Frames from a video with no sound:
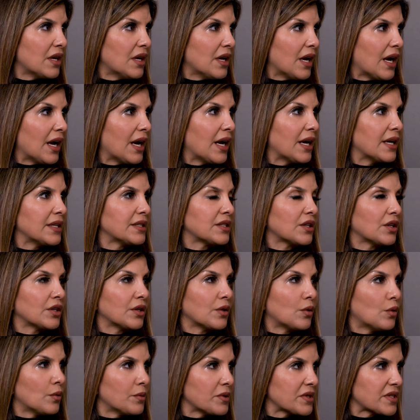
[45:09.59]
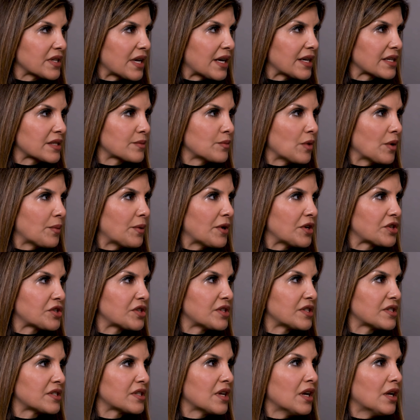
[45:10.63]
And I always ask my
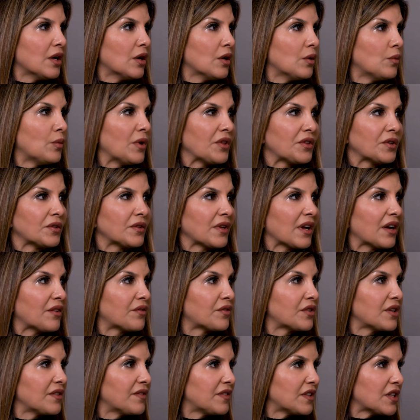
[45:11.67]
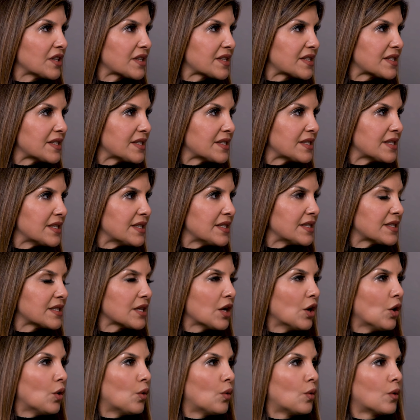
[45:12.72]
patients whether they have reflux disease
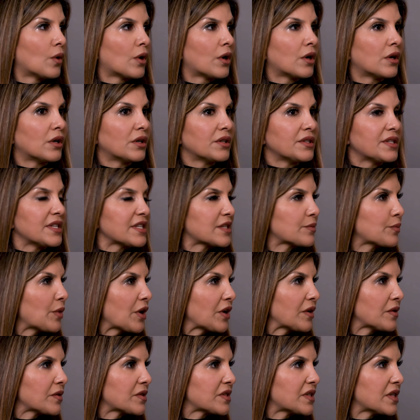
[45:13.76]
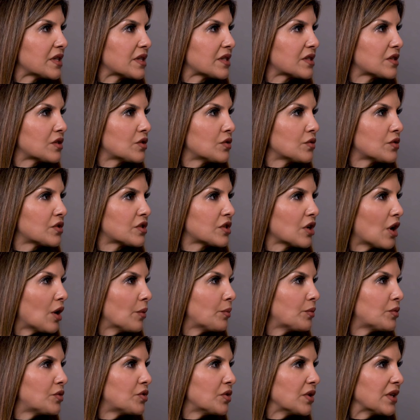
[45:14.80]
or dysbiosis to
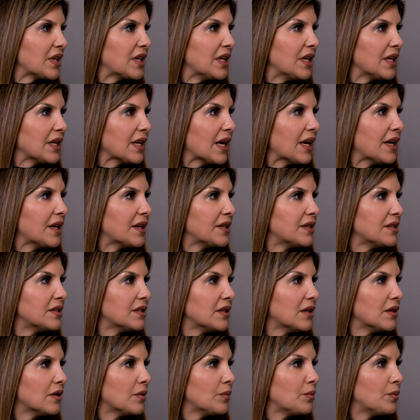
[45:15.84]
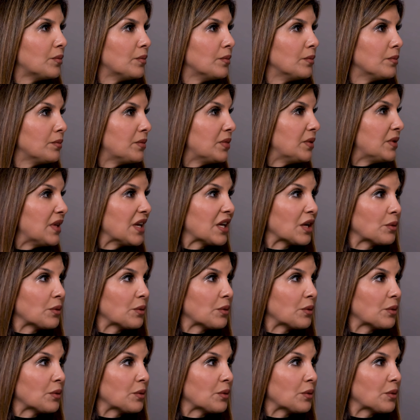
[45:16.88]
stop drinking, and they